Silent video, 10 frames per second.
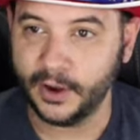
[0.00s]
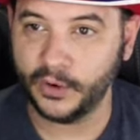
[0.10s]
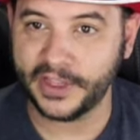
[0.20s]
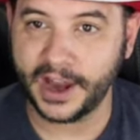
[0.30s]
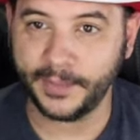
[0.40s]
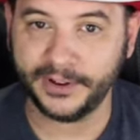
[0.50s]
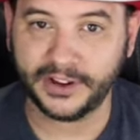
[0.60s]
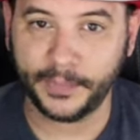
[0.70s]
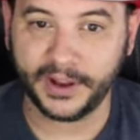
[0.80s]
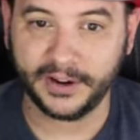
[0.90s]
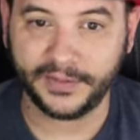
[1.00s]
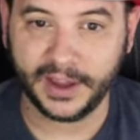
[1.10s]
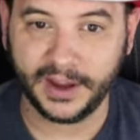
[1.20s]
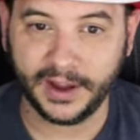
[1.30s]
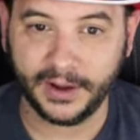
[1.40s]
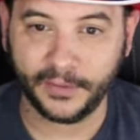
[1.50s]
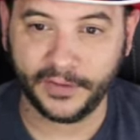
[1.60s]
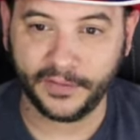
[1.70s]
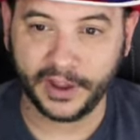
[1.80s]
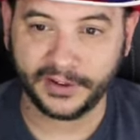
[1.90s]
Wouldn't that have been something if they uh,
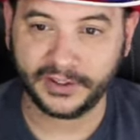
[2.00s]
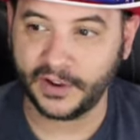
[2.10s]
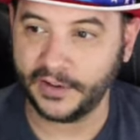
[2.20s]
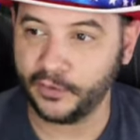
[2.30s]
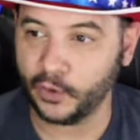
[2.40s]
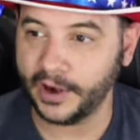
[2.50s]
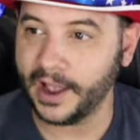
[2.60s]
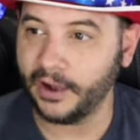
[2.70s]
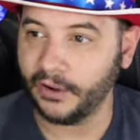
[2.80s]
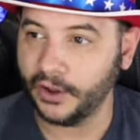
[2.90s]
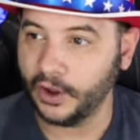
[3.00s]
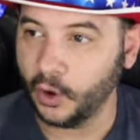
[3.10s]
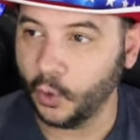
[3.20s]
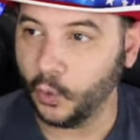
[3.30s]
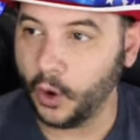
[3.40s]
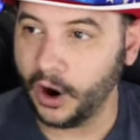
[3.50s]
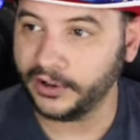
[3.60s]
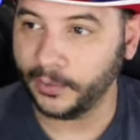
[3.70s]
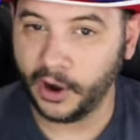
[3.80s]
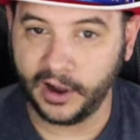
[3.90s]
if Estevan Florial
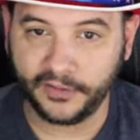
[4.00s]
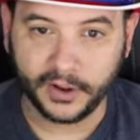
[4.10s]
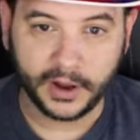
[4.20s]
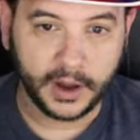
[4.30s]
walked him off?